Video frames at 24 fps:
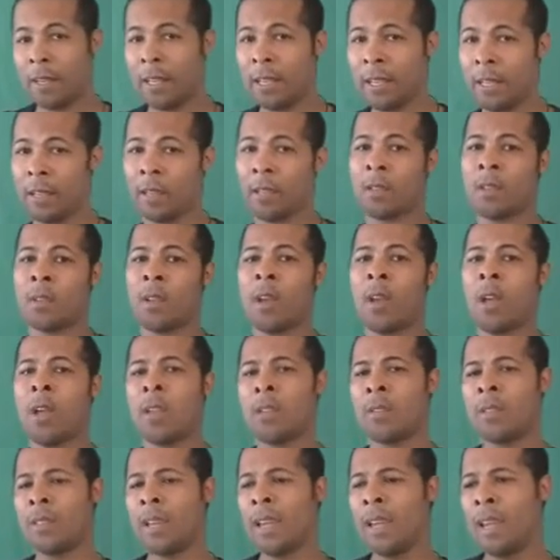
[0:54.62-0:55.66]
kids.
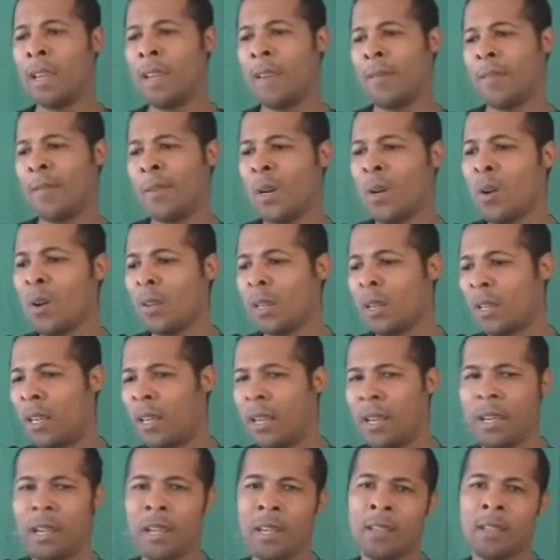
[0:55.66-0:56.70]
Say if your
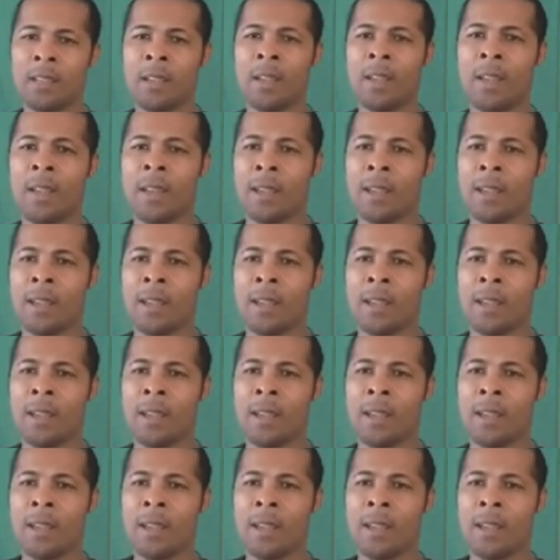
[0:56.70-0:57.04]
kid,